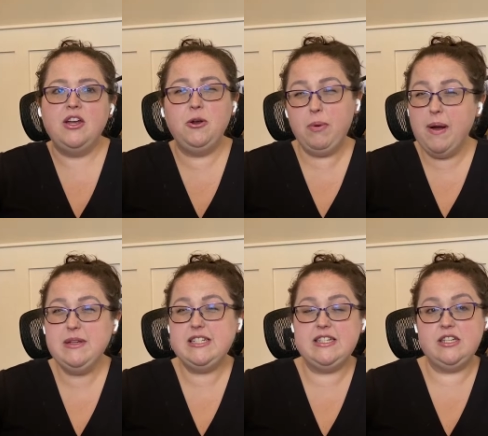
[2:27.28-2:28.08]
you're
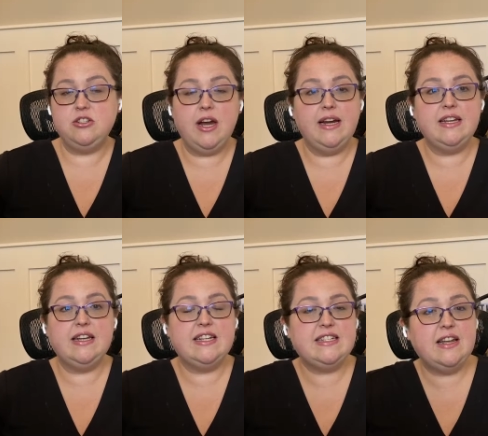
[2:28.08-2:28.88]
probably just distracted
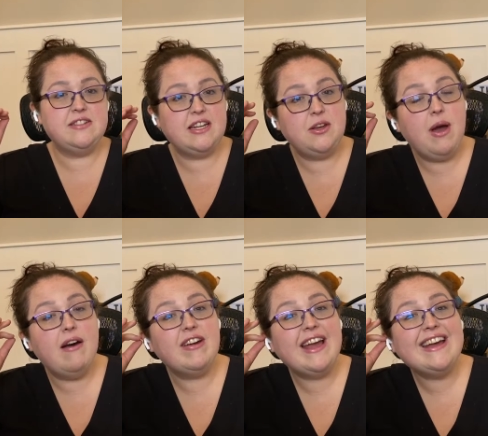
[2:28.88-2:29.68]
and it sounds like you
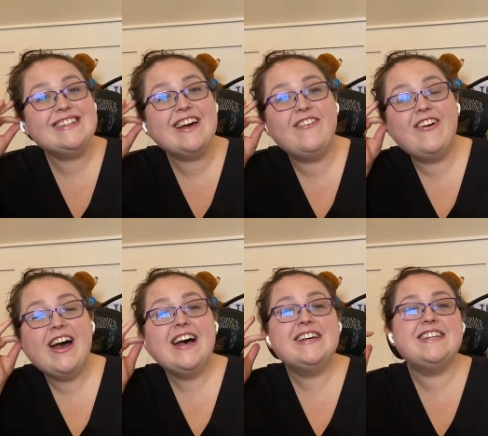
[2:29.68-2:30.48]
have a case of
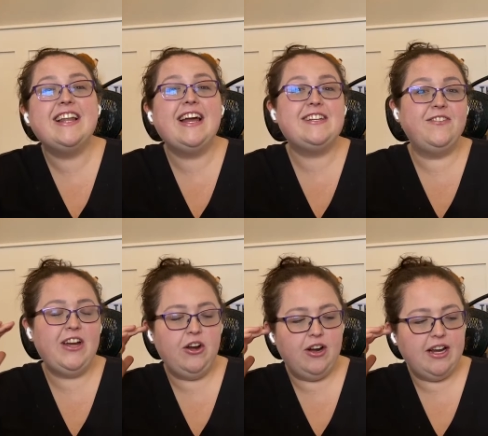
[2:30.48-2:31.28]
selective
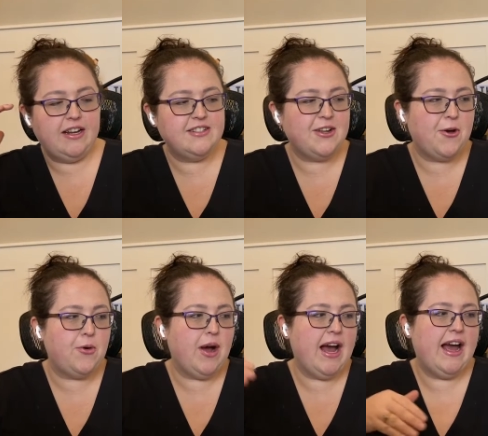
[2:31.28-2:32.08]
hearing.
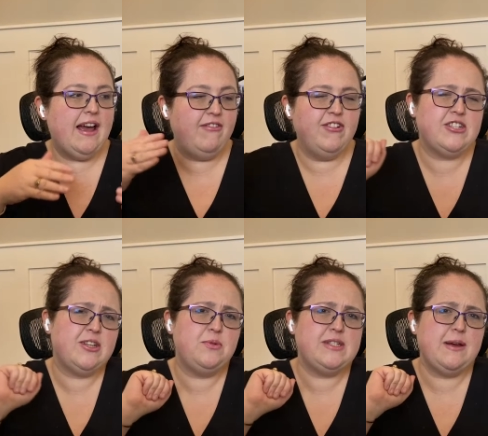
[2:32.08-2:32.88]
So I
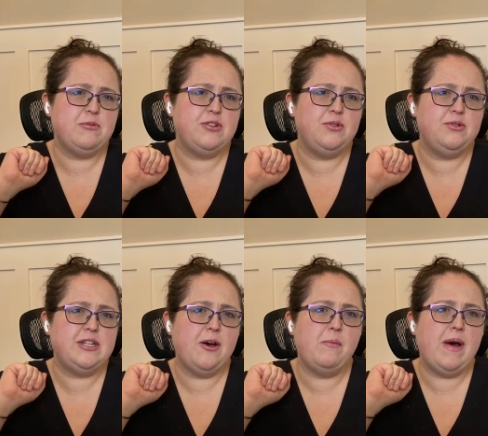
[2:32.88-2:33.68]
officially was able to
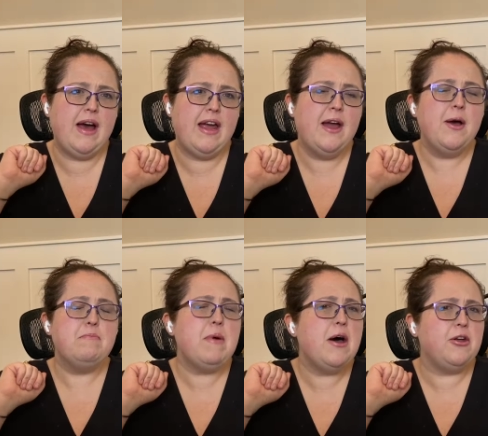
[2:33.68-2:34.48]
tell my
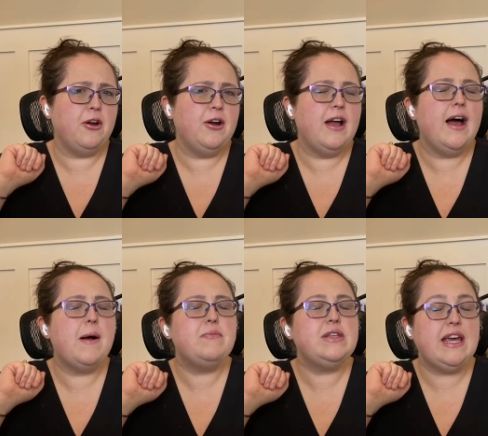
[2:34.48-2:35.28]
mother,
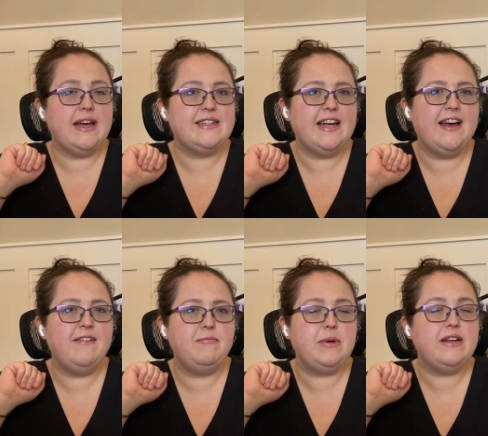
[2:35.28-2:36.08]
um, yes, I
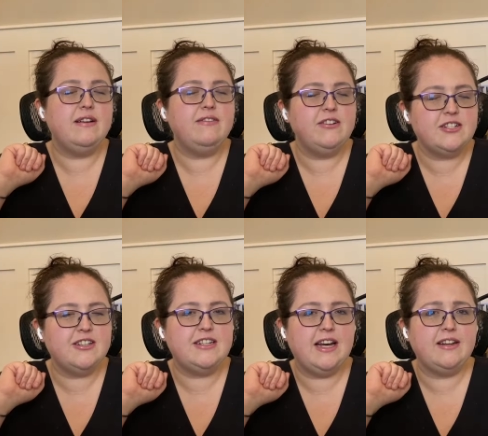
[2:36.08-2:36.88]
have been officially
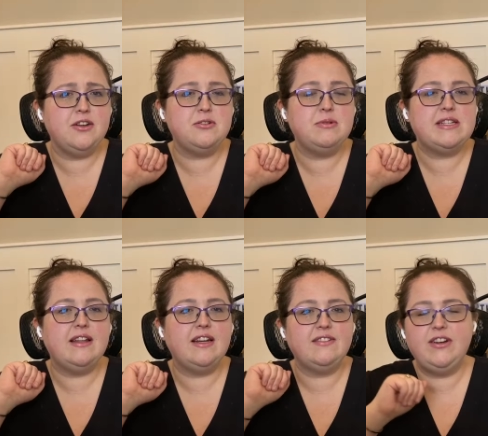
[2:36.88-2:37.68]
diagnosed with
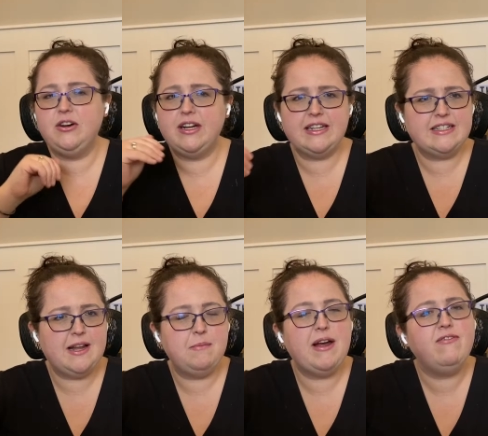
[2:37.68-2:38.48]
selective hearing. It's
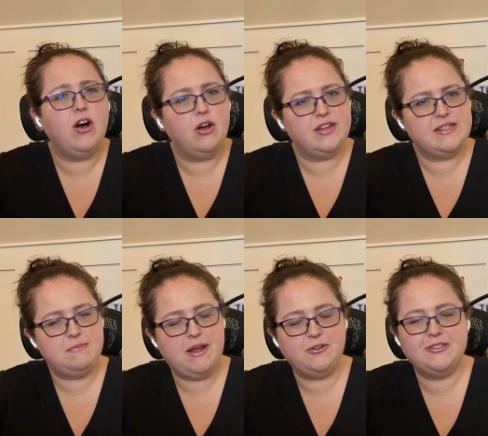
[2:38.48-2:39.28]
not my fault, it's a
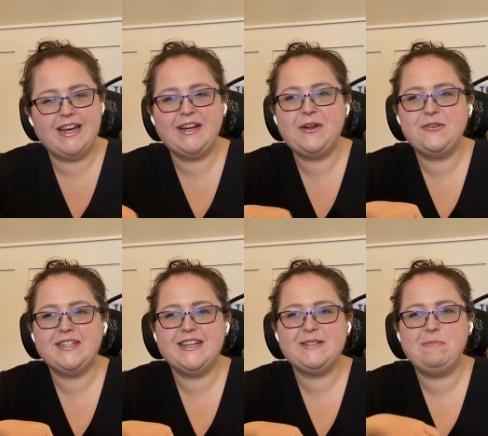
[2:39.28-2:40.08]
medical
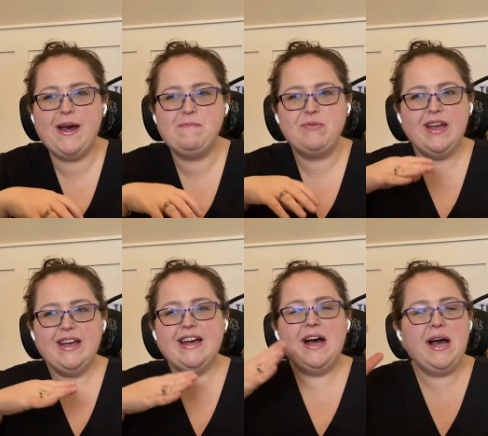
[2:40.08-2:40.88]
diagnosis, but
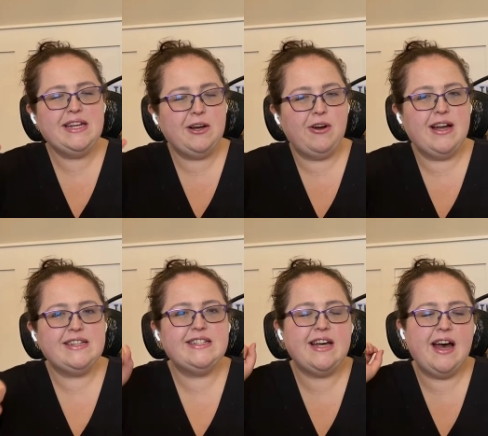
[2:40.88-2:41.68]
I
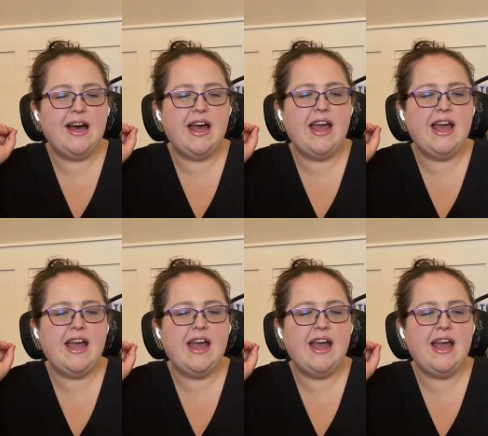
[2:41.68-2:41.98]
digress. Uh,